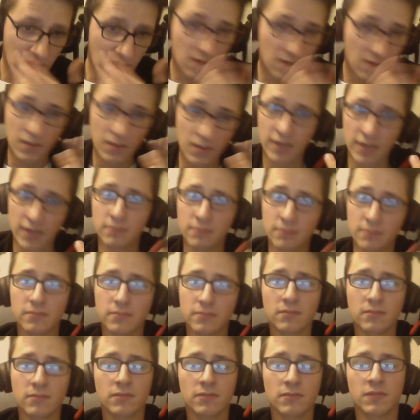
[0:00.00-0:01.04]
yeah,
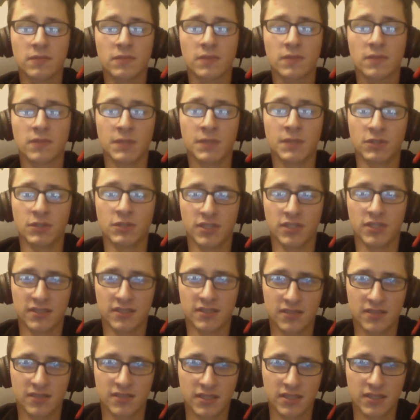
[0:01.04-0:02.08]
let me know what you
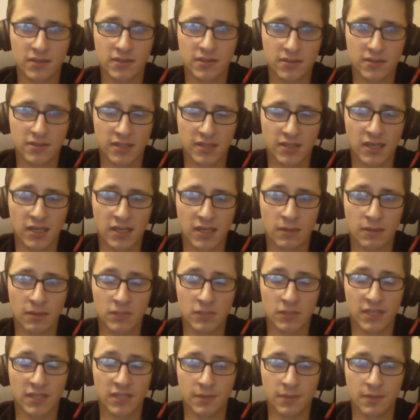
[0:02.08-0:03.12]
guys think. I'm
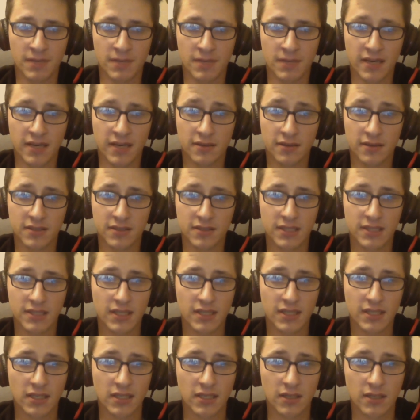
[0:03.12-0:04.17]
glad to be back.
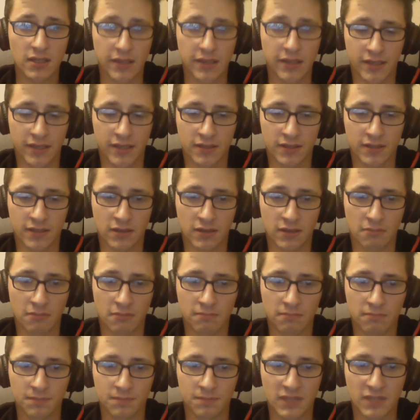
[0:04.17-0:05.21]

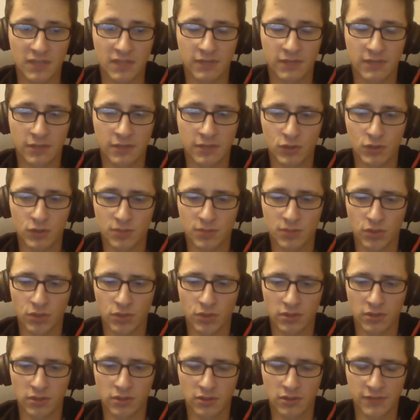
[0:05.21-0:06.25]
And if any of you
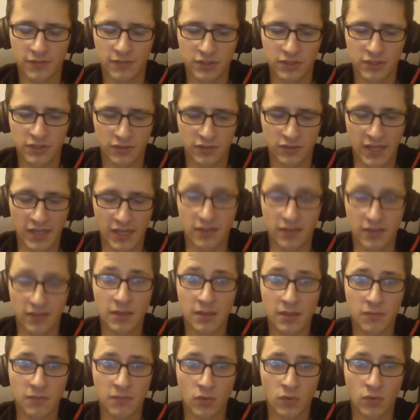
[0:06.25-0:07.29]
spoil Avengers
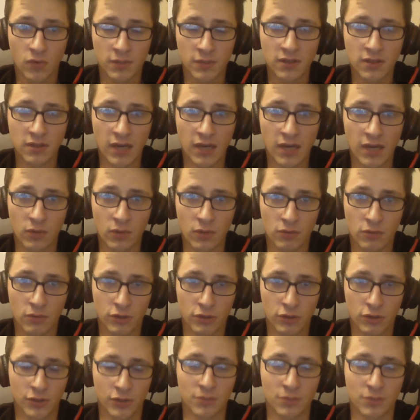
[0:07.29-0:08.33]
Endgame for me, I will
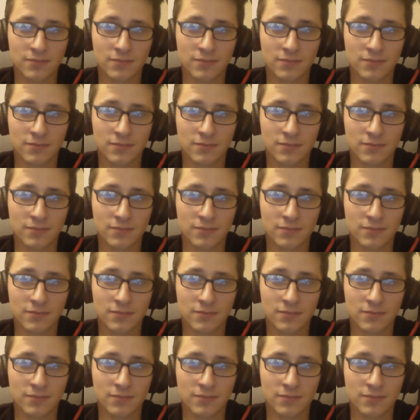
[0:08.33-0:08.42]
murder you.